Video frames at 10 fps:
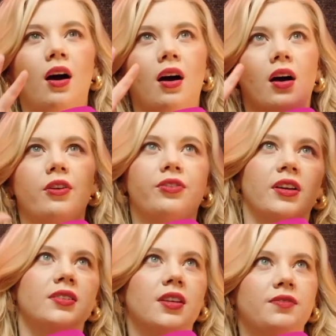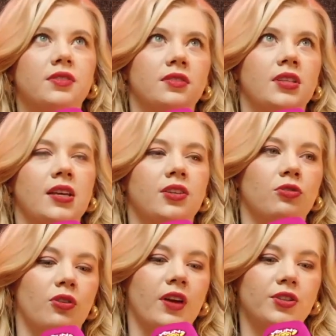other things that have taken
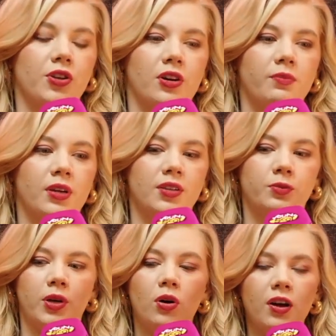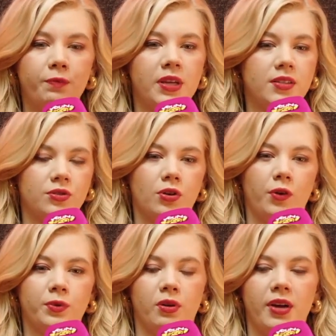you on that journey? Because we all have peaks and
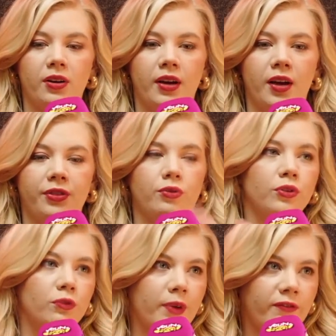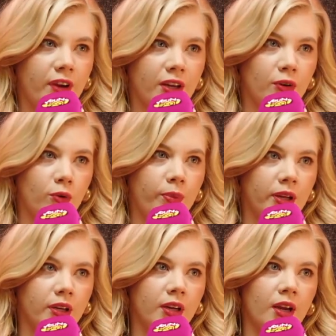troughs with our mental health. I know you've been very
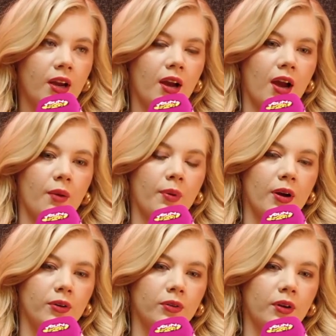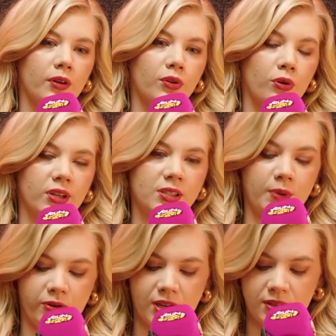open about your
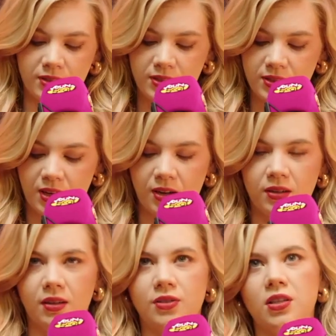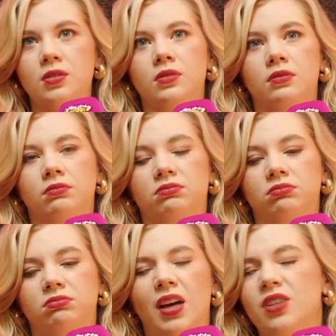experience. And
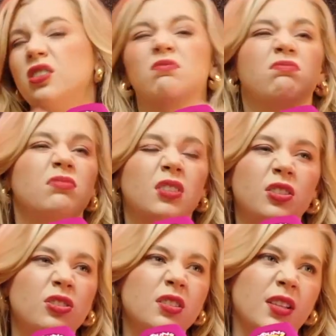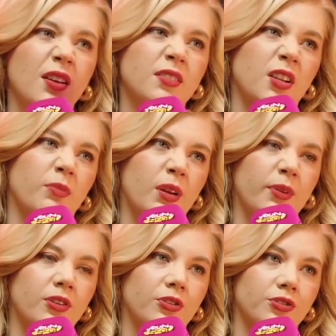actually, can you just tell us a little bit
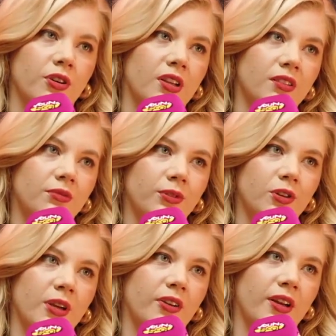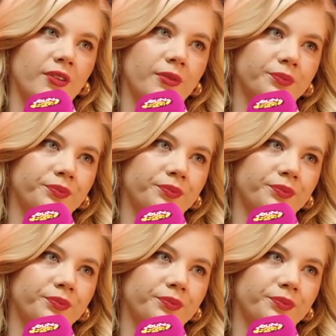about your journey with your mental health?